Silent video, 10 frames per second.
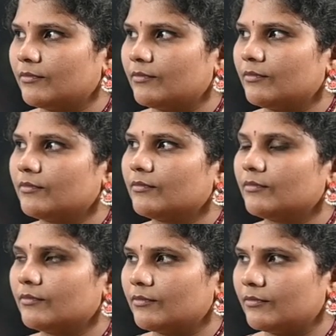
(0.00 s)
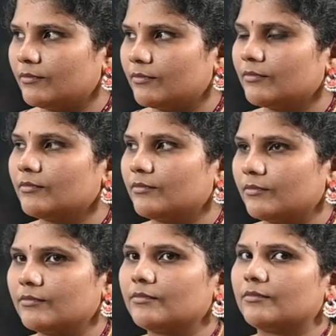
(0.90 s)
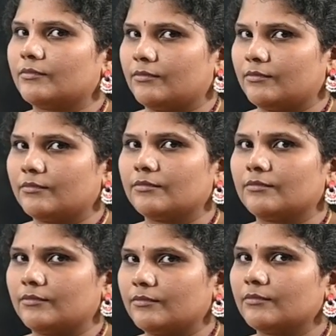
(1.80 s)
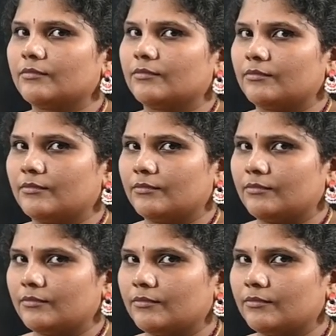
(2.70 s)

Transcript: The person shown says nothing.